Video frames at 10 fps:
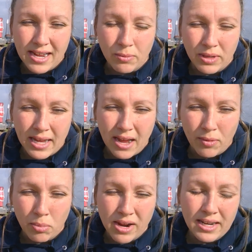And when they have a
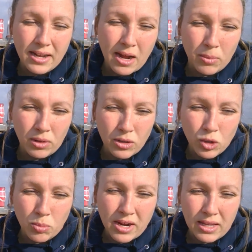break time or
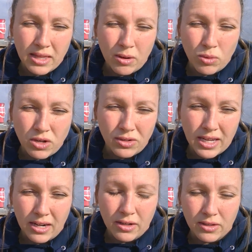lunch break, they will use
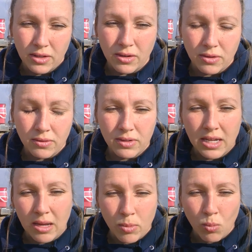that as their to
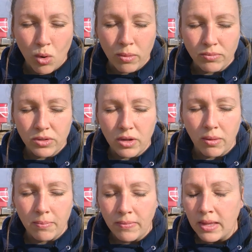keep them warm.
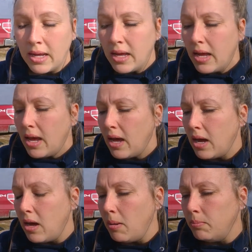So,
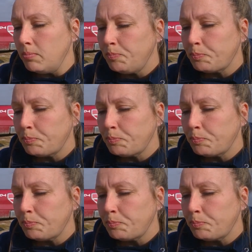um,